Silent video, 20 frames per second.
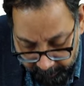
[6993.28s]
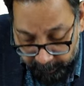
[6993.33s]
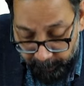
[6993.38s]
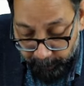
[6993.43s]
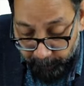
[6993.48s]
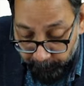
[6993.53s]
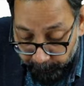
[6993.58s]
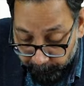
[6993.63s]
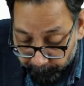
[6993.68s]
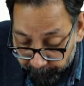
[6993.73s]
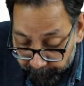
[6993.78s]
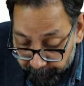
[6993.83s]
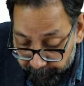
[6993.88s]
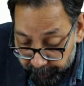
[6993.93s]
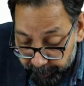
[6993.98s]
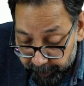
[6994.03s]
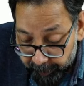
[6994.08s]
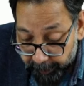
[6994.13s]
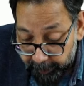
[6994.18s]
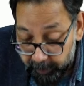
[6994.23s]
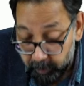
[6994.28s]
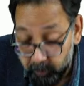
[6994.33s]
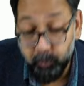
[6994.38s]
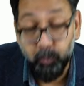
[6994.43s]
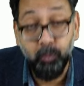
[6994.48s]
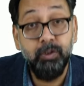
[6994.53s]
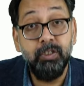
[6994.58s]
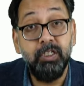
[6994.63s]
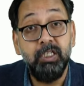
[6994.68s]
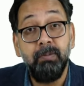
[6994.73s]
which is
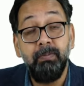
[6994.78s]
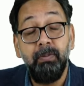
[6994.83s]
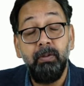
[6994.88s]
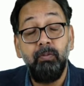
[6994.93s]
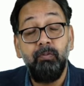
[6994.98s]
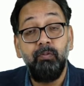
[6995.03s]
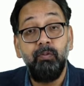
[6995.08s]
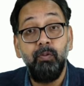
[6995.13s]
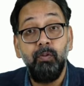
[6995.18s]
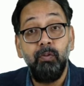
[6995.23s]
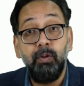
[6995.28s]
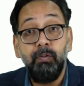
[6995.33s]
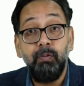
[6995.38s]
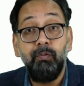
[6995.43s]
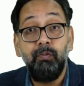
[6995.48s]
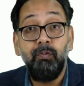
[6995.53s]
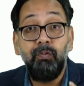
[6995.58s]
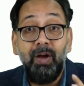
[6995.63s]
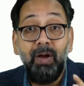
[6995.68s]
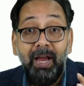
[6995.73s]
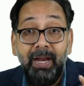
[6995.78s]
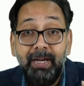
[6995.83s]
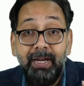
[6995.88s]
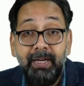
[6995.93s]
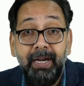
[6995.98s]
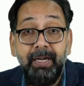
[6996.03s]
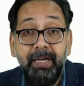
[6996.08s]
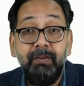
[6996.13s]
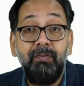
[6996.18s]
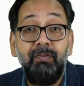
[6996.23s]
responsible for fight
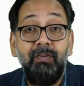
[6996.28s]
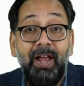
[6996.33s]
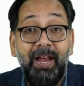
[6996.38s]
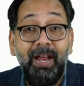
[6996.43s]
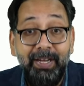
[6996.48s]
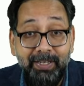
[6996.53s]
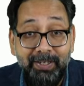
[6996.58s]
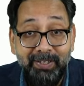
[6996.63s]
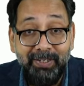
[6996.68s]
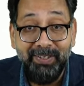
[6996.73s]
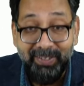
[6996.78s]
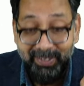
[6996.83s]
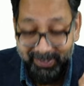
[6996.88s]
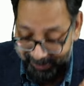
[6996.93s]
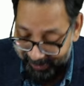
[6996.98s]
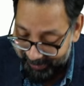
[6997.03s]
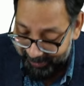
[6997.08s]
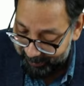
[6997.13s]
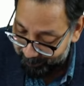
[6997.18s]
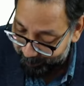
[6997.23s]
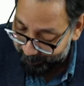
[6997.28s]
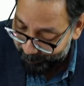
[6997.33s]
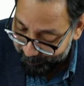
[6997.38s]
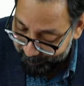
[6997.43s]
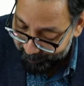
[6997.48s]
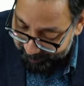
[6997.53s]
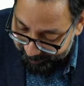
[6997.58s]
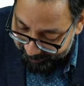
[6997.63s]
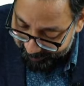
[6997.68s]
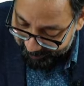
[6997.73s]
and flight response.